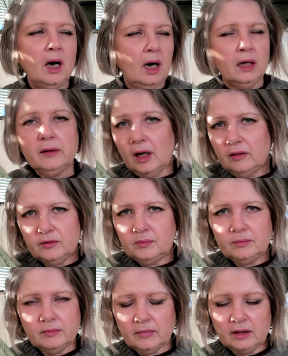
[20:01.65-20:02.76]

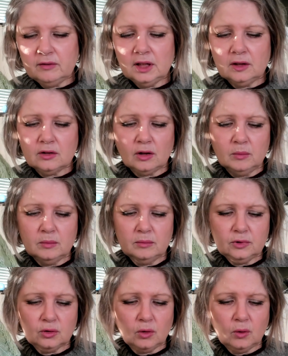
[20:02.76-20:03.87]
I've knit some,
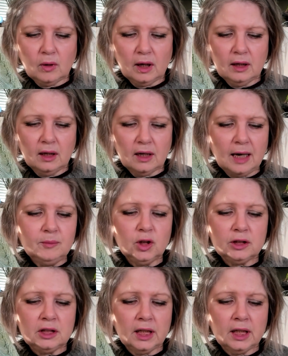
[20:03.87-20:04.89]
so I'm not